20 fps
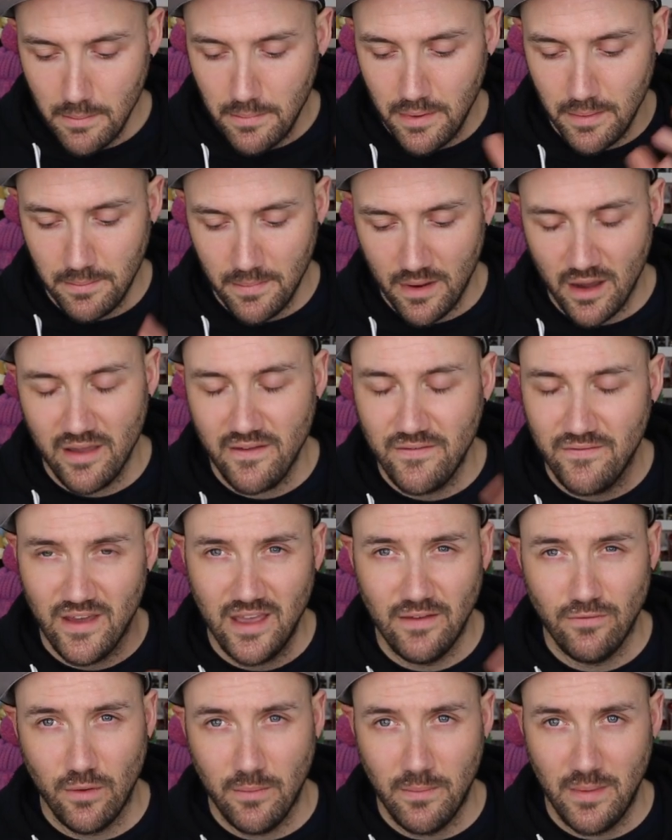But my
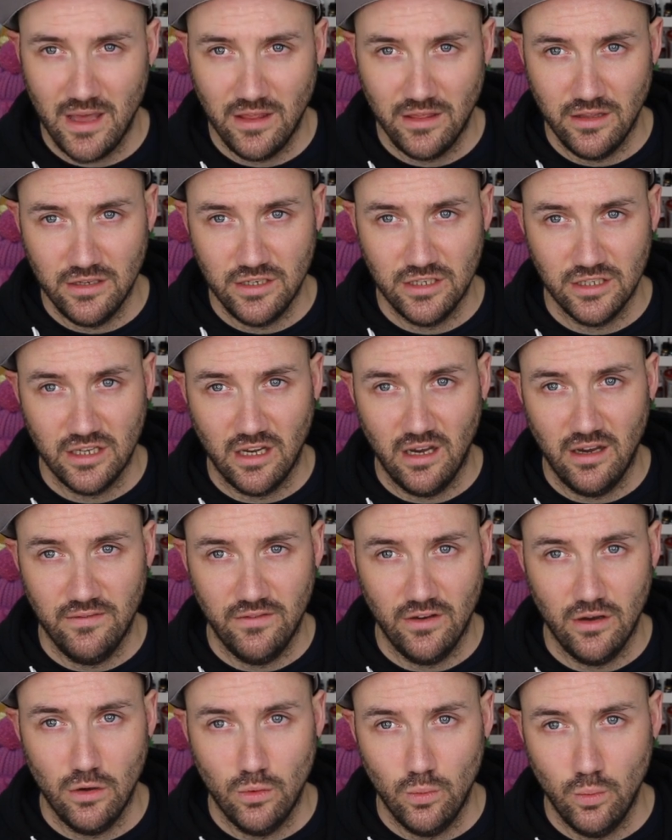favorite method to
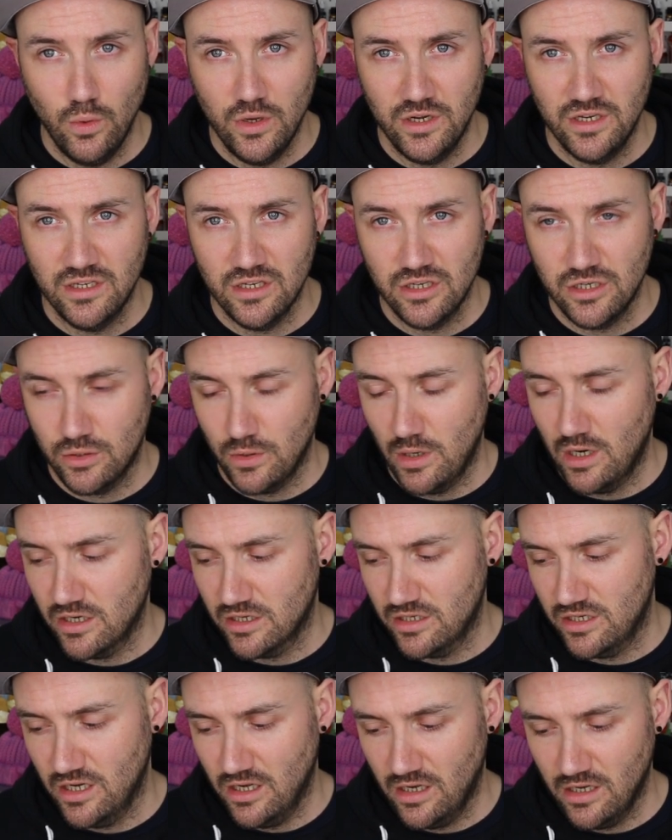cover a wooden
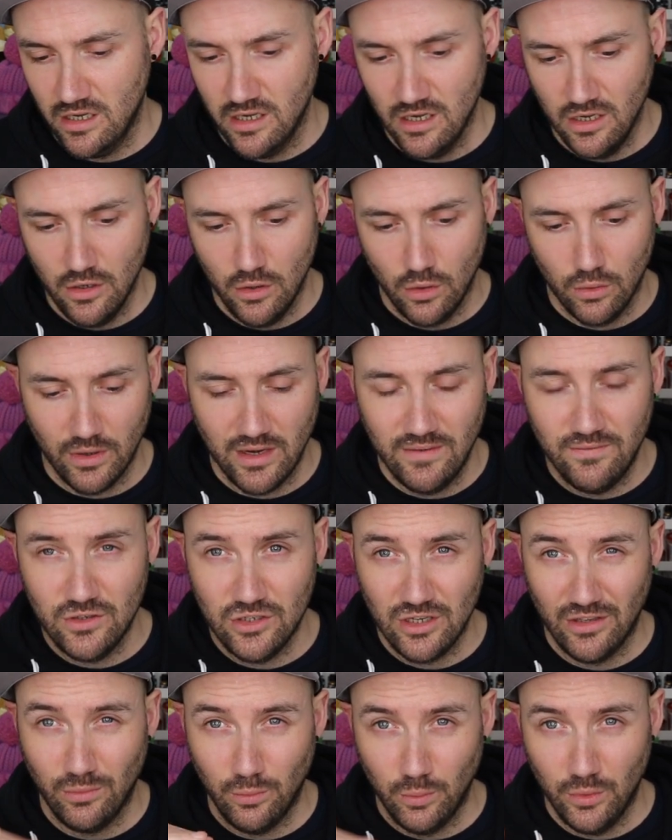structure, or even
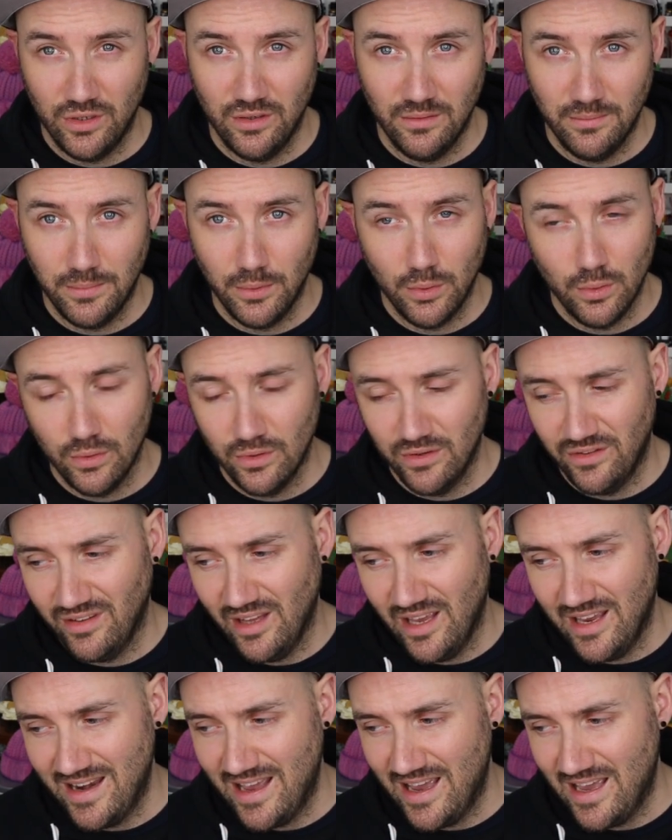just wooden
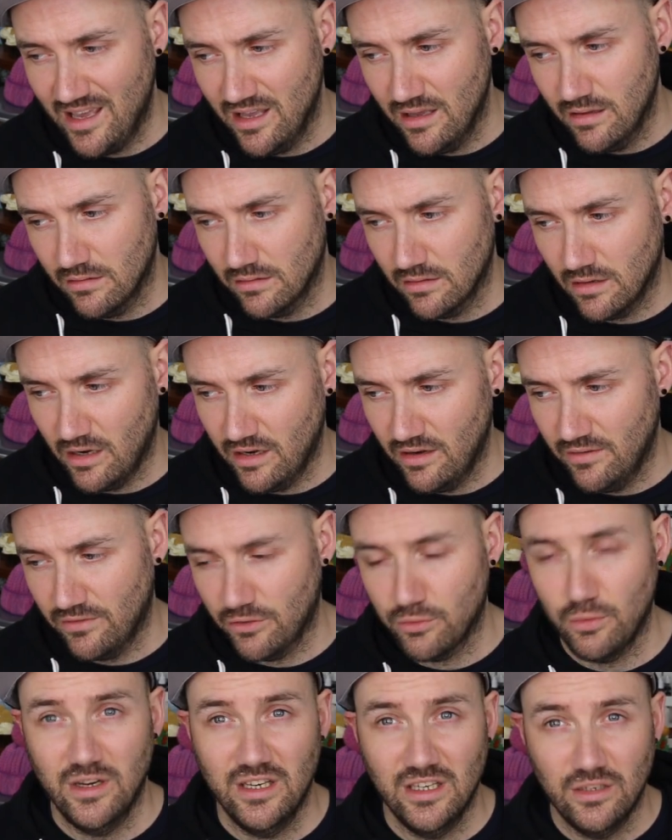boards in a kind
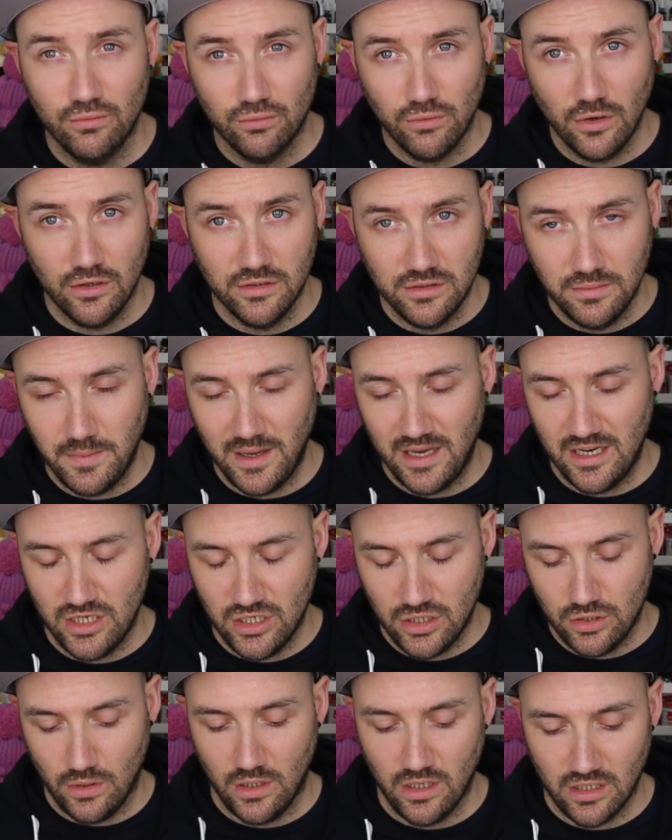of threaded rod
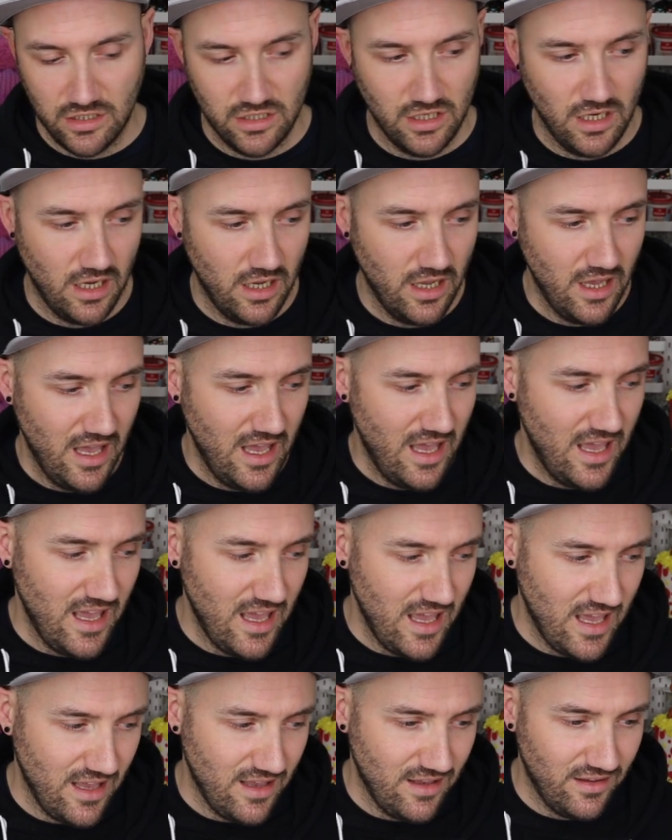based structure,
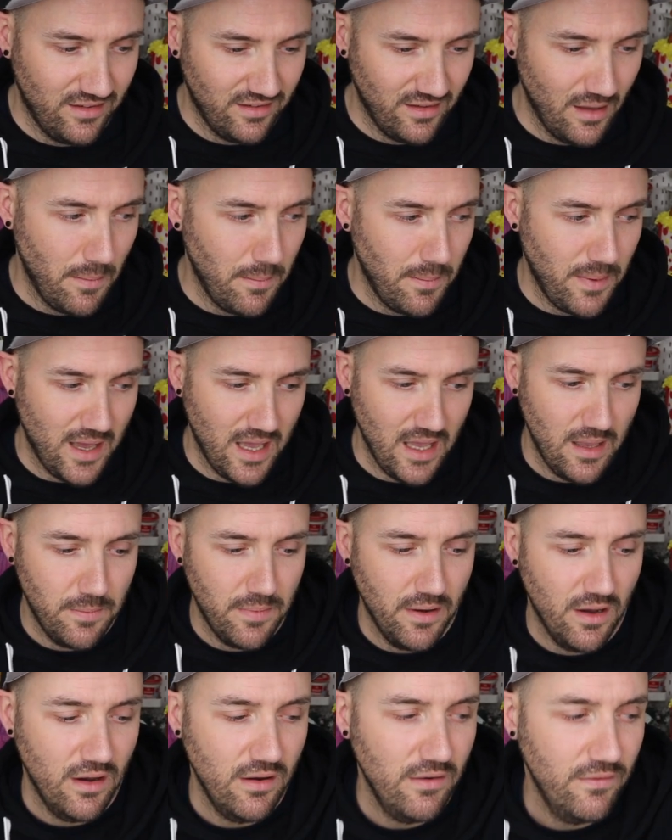is
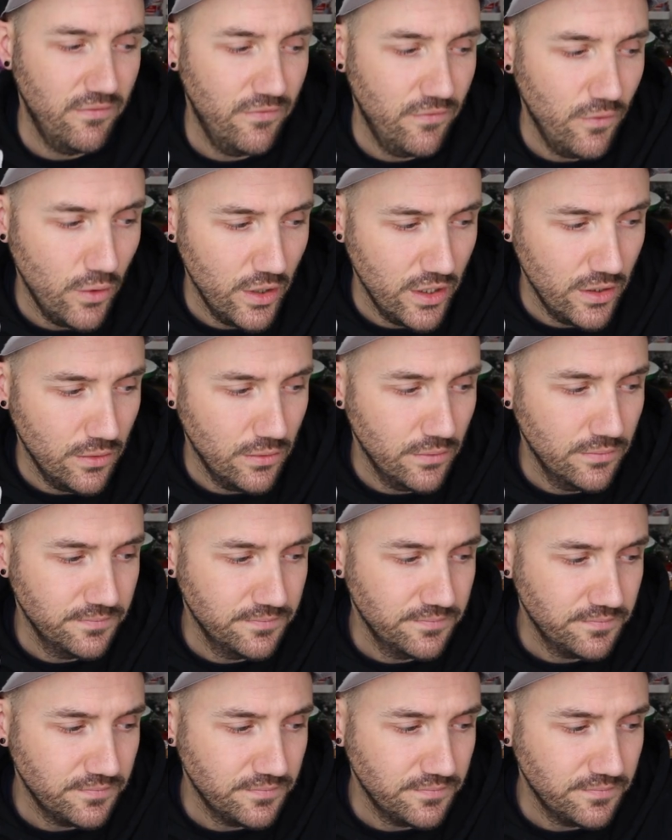paper foil.